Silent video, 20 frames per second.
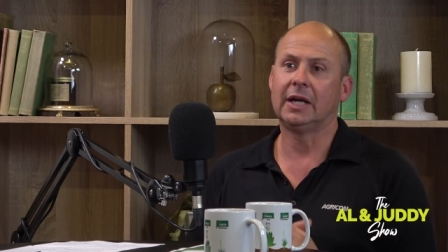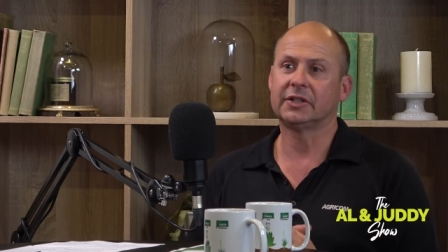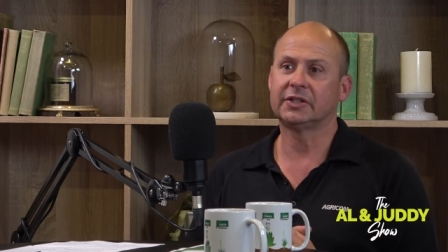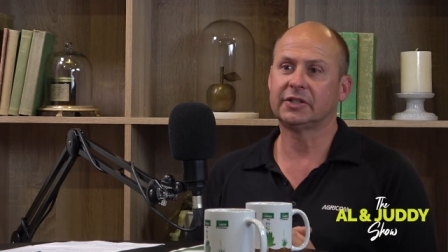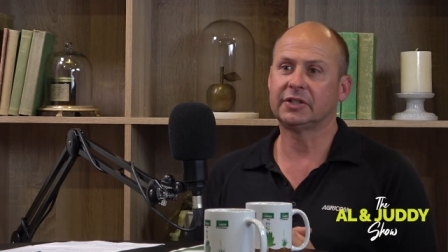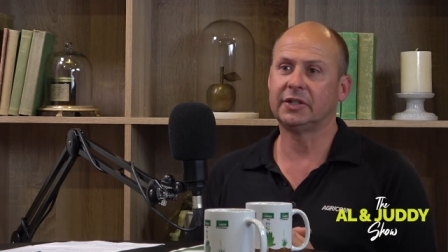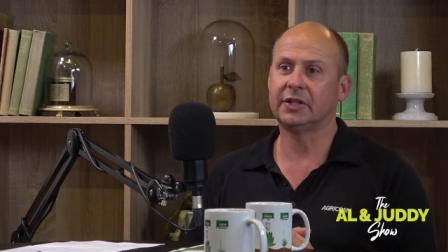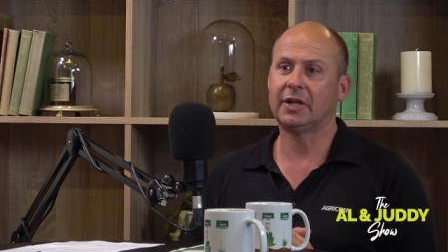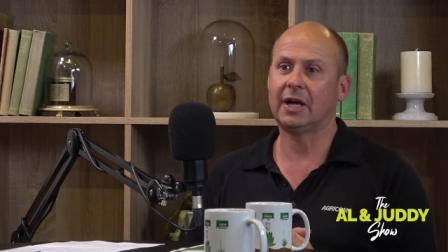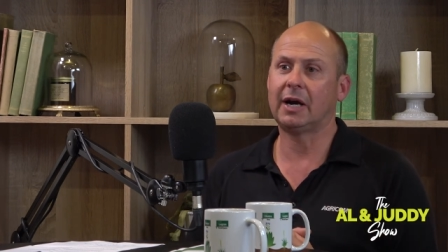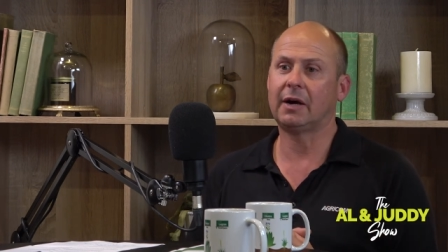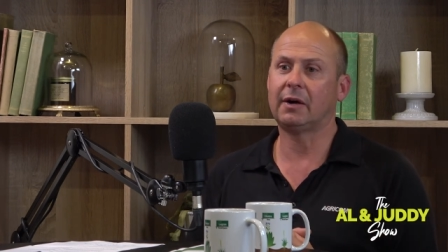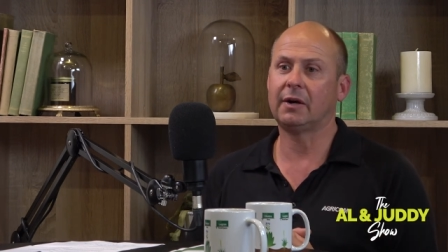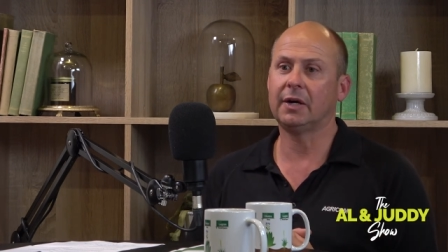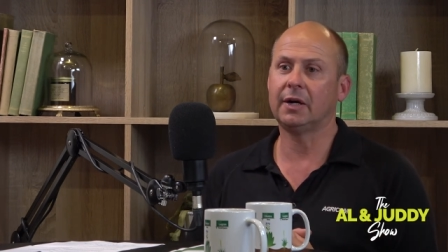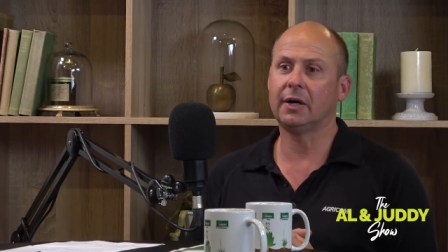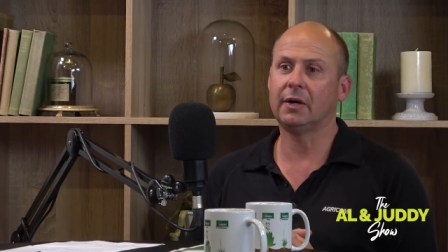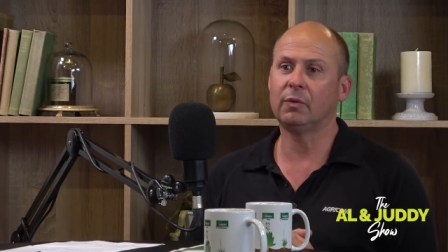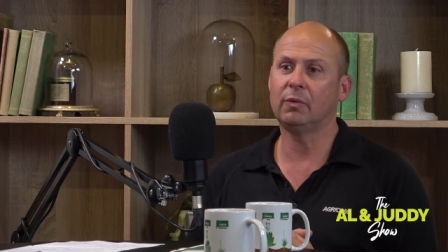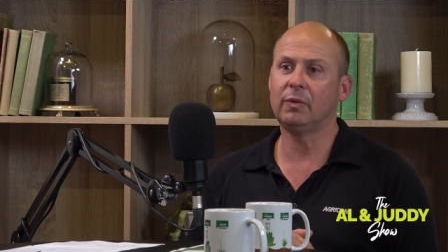
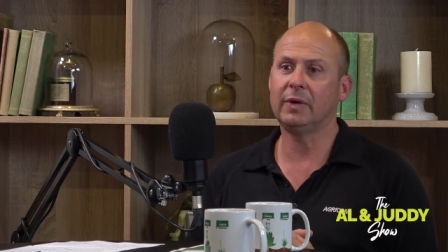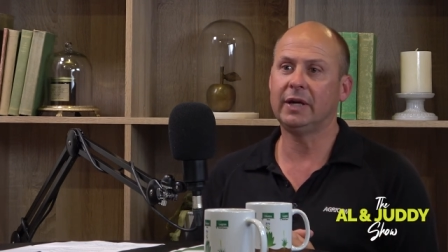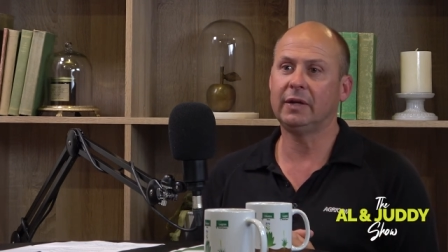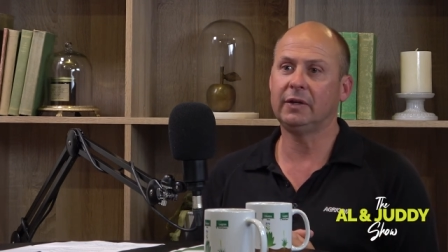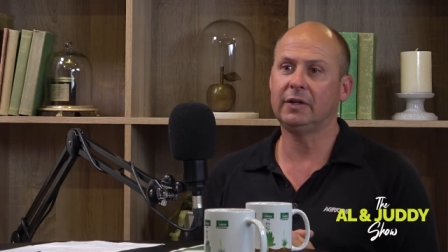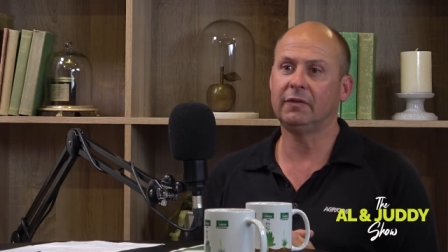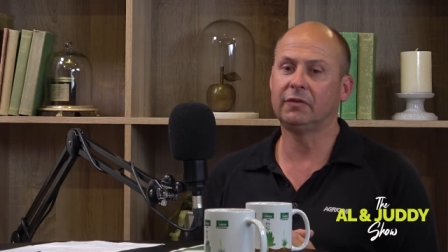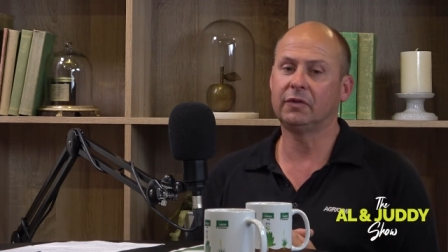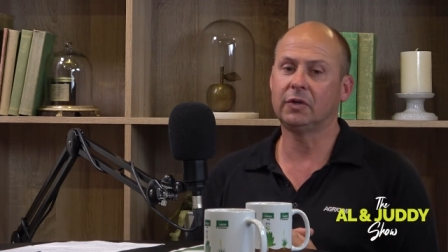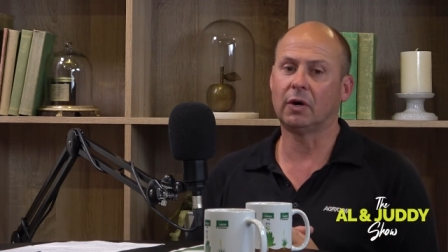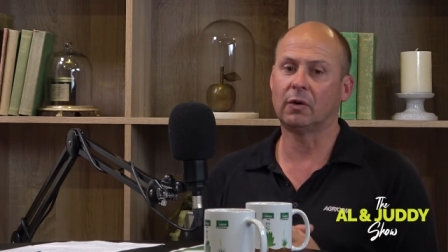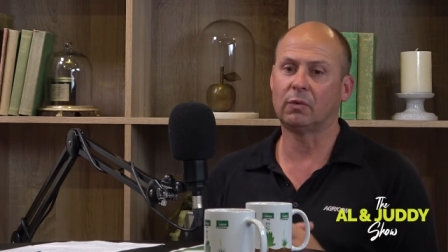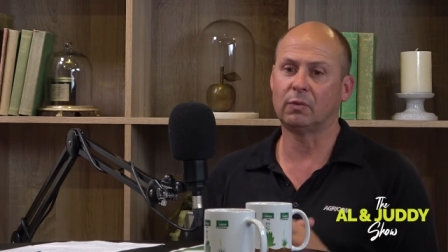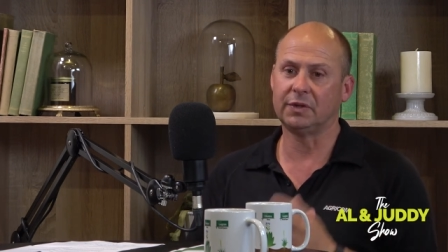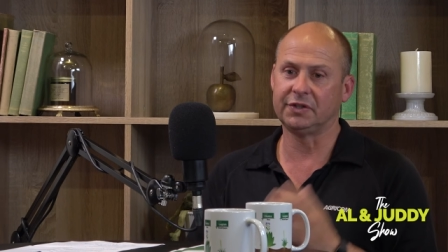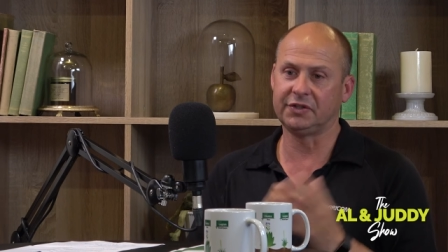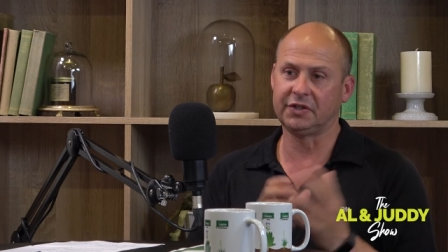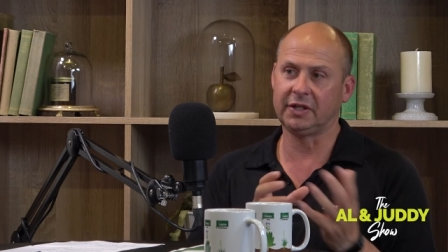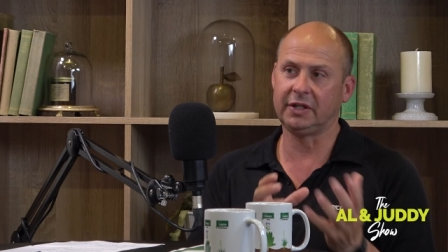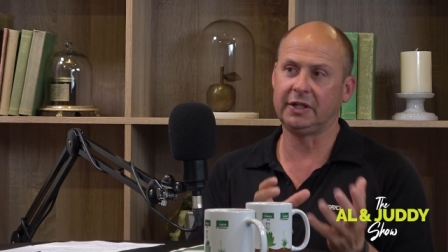scenario where you've got
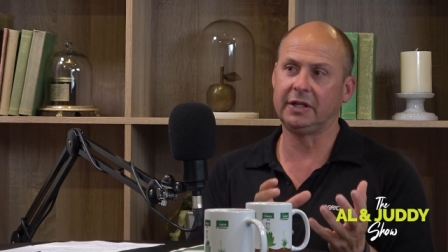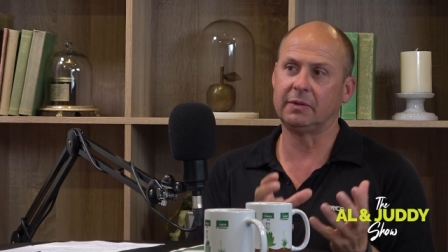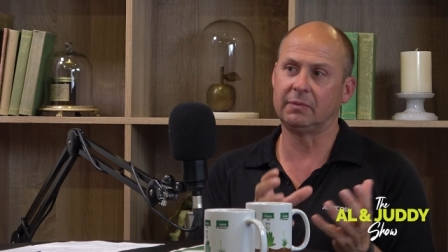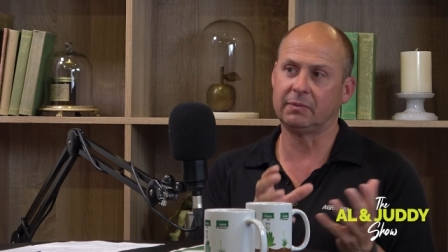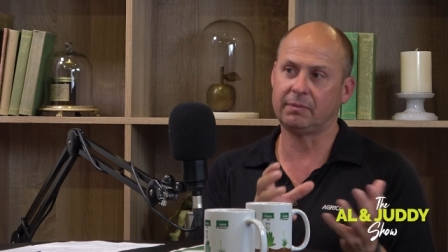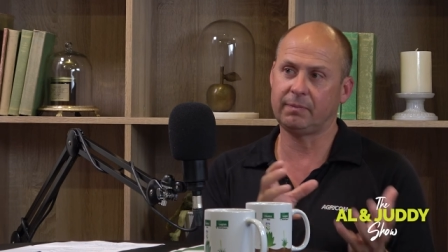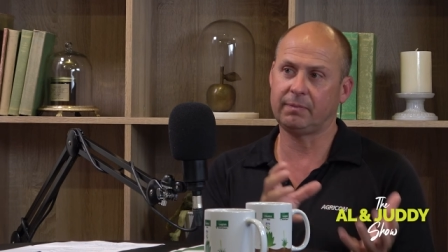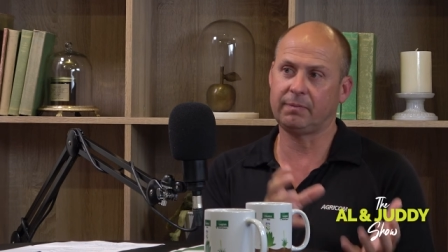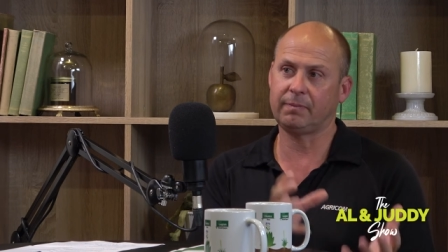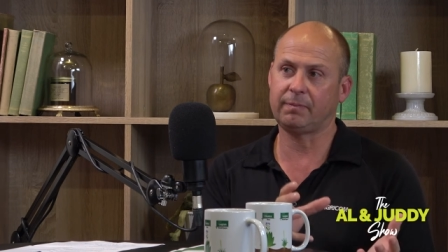resilient